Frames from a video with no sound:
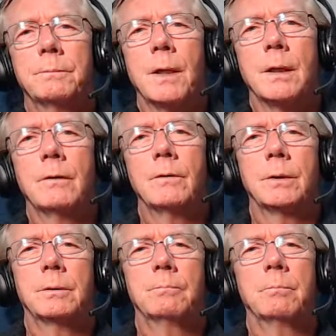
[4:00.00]
about
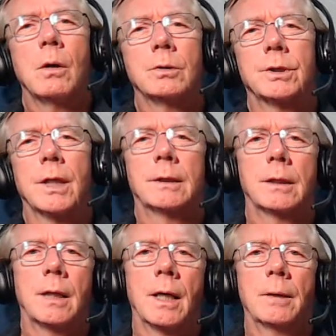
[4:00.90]
every blog site
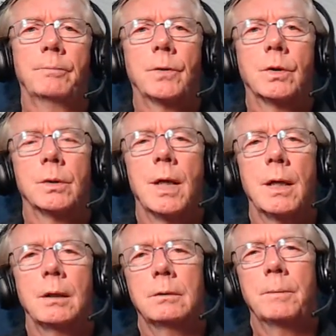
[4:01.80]
that I
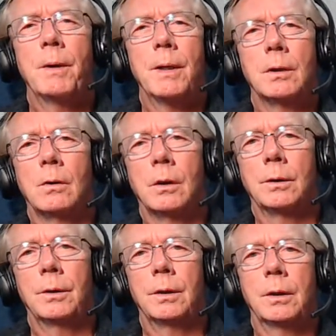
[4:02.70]
create, depending
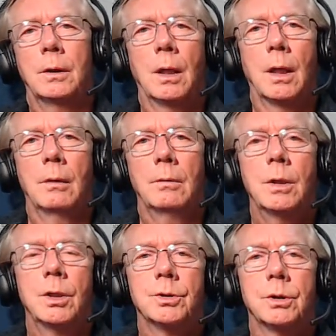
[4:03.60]
on the
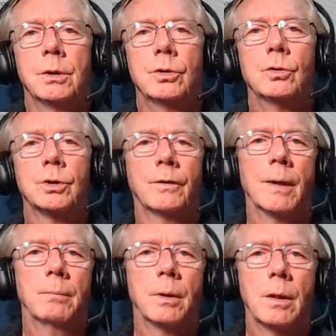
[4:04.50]
niche and the use of
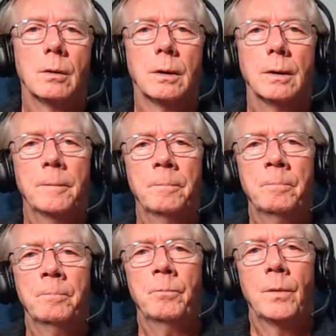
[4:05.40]
that blog.
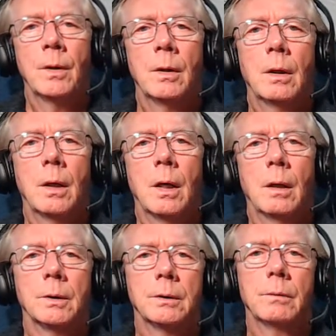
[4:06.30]

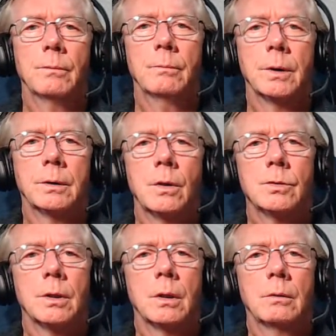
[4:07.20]
But
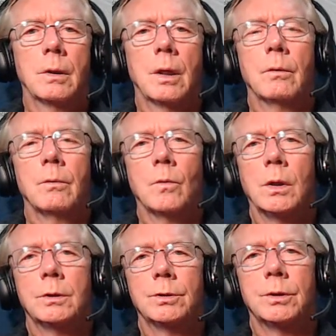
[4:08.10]
those are,
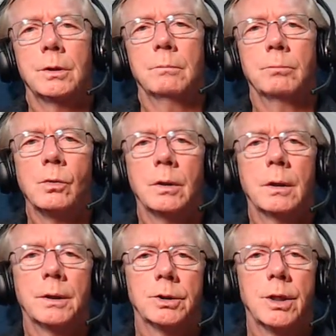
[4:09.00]
one is the
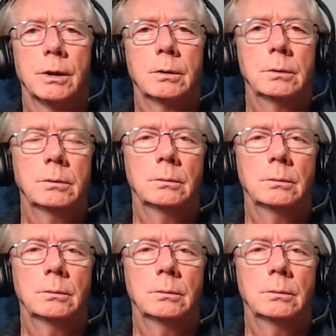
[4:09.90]
broken link checker.